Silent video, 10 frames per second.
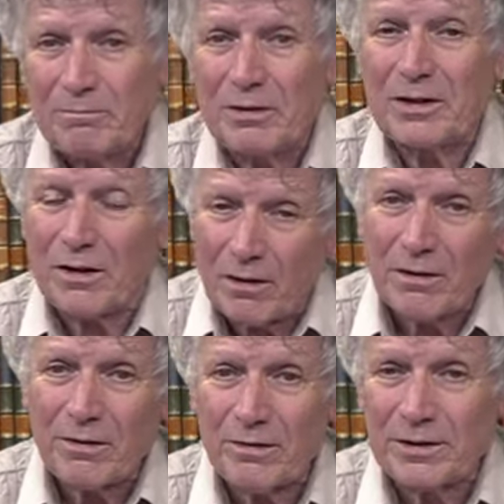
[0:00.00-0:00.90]
But
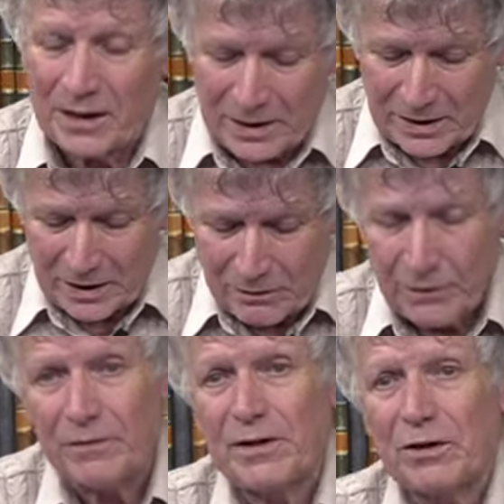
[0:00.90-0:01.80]
Arthur died in
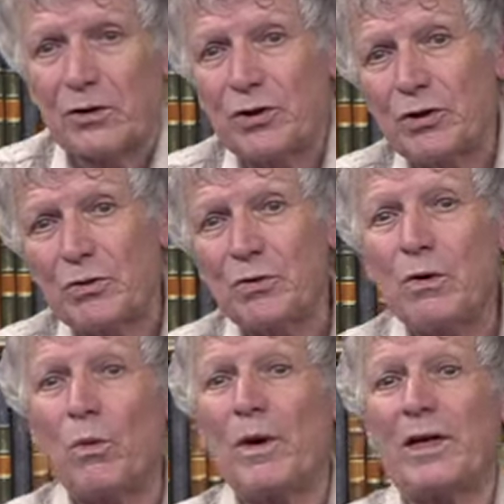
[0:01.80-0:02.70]
1502
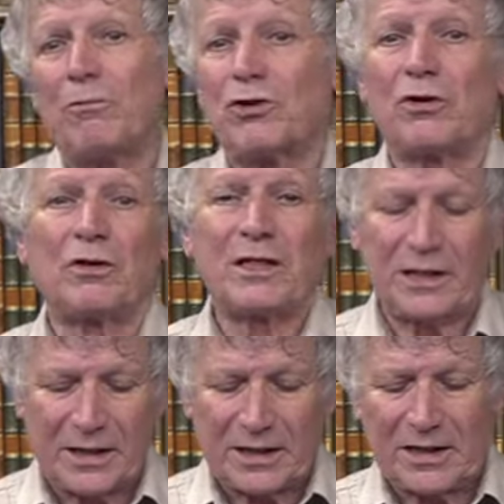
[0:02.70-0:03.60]
when he was only
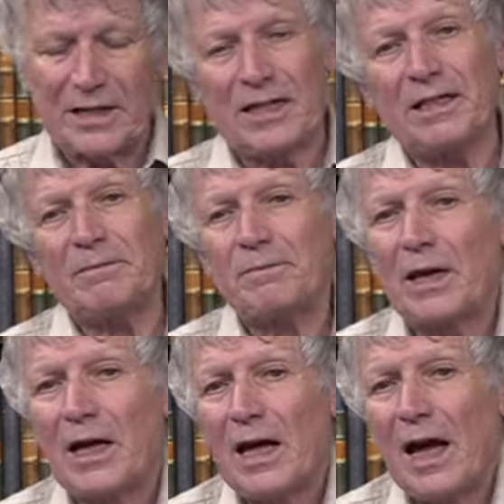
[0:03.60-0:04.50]
16,
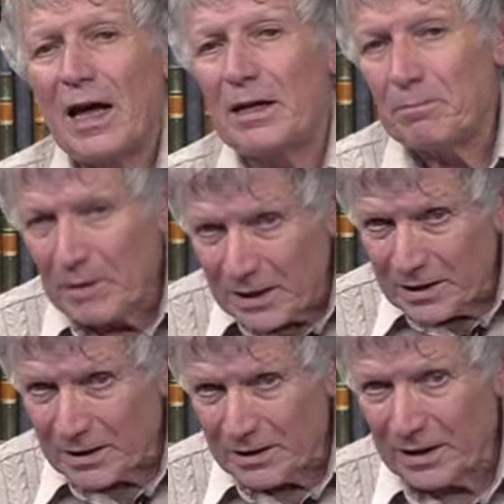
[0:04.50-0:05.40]
and
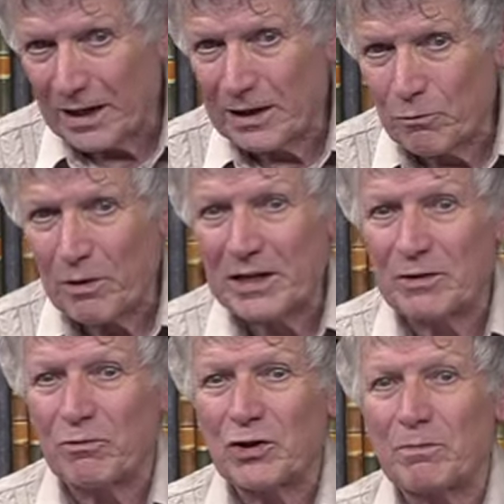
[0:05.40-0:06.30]
immediately a
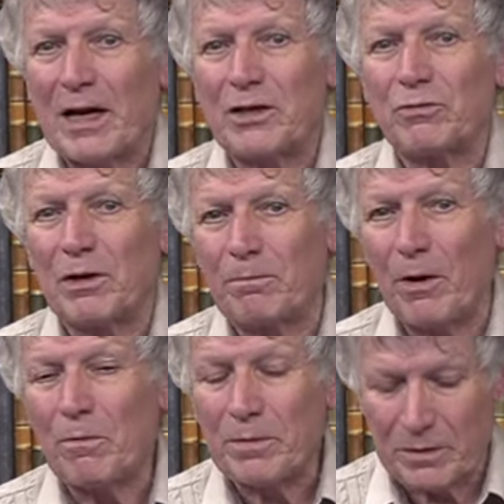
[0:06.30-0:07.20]
request was made to the
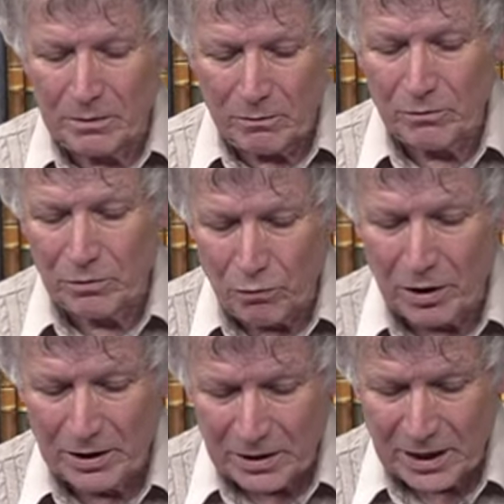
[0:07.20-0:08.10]
Pope, who
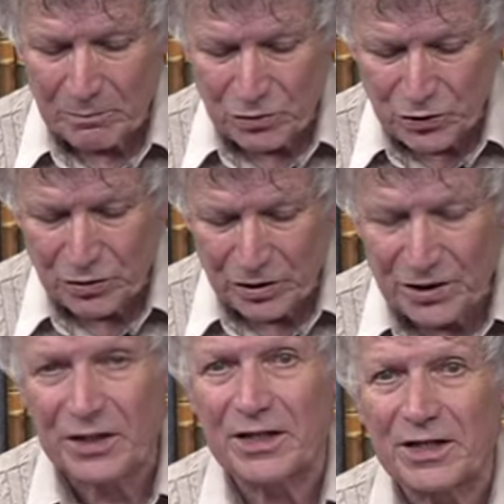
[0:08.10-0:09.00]
at the time was
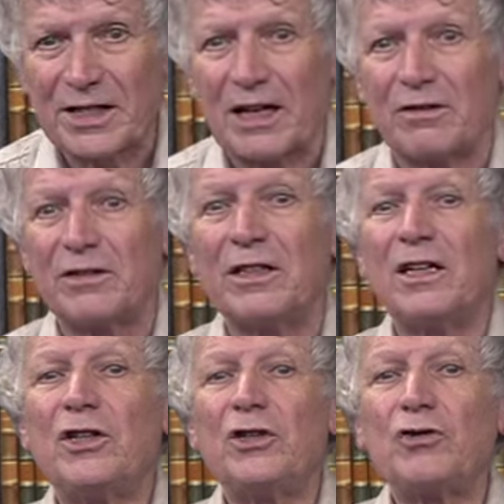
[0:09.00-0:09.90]
Julius II,
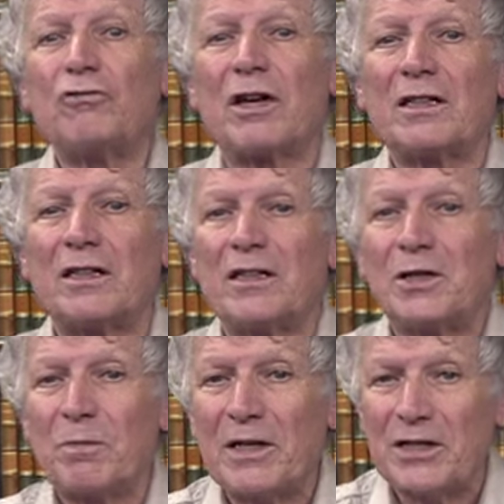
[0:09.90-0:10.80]
to grant a
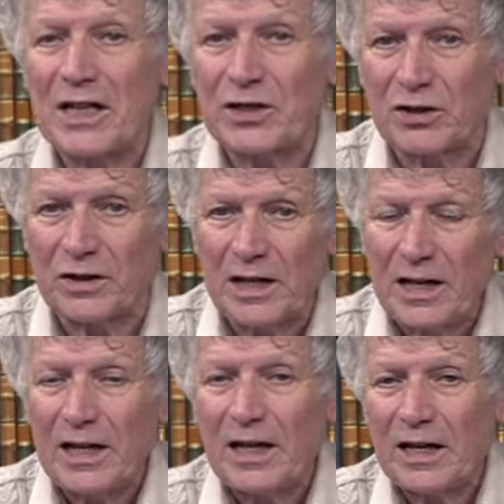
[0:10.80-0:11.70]
dispensation
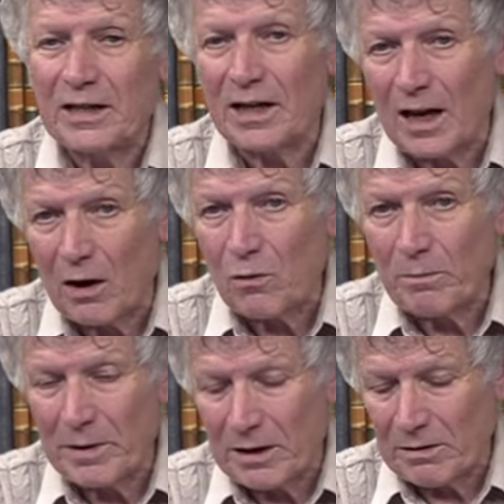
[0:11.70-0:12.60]
and allow
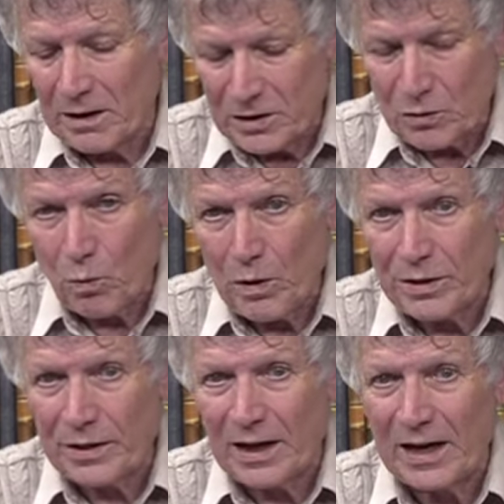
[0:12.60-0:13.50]
marriage
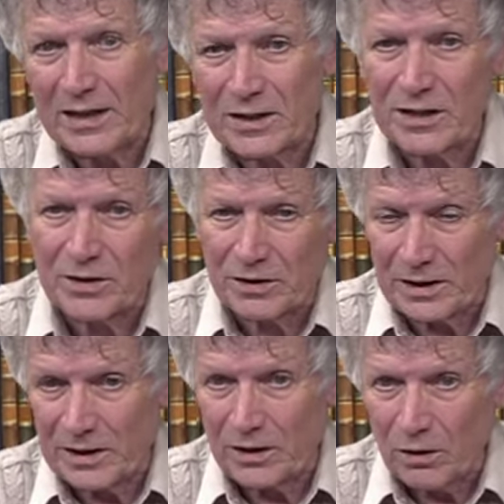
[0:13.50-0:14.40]
with a
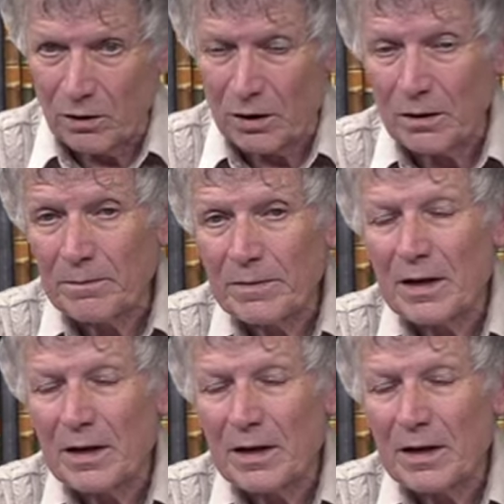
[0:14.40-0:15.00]
sister-in-law.